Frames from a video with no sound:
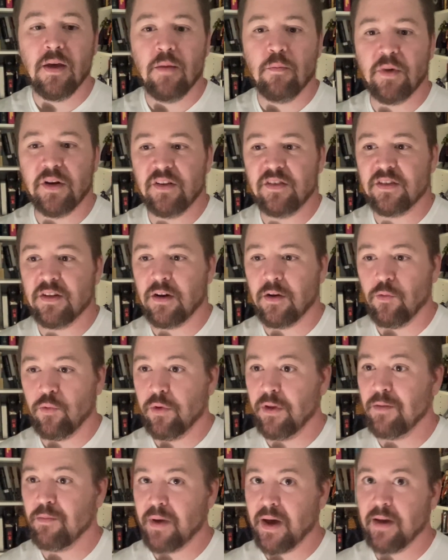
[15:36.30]
but he's in a
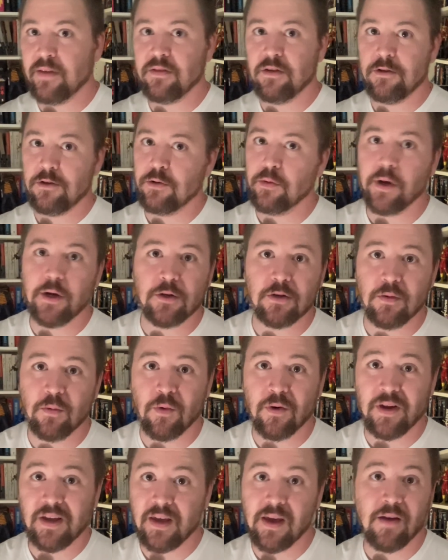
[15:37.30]
really bad situation
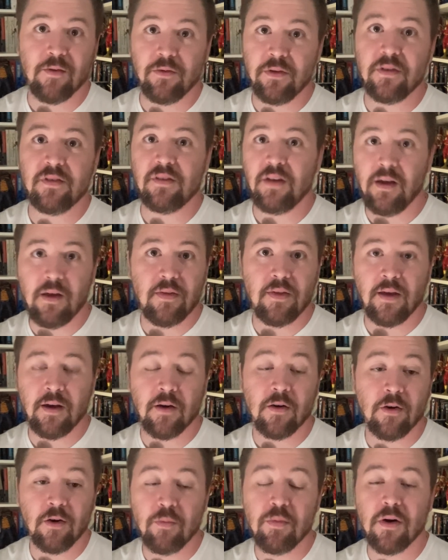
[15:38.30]
where he can't really say anything
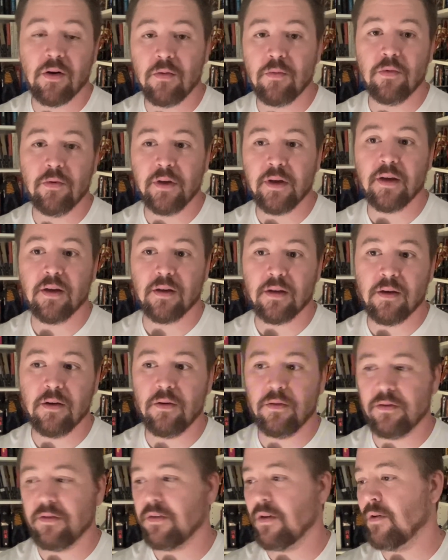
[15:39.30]
or he'll probably get
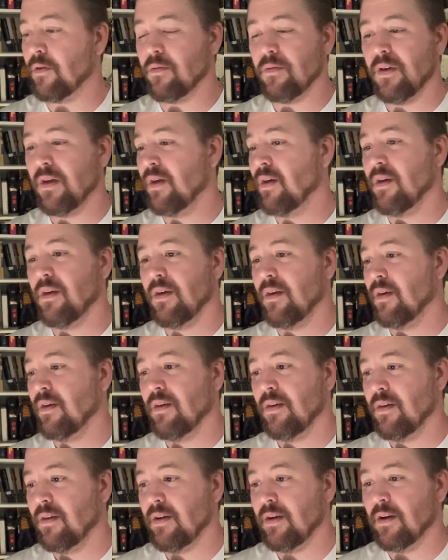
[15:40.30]
killed. So,
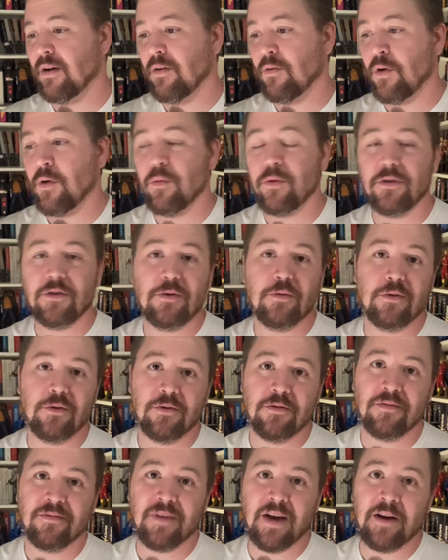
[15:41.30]
you know, what would you do?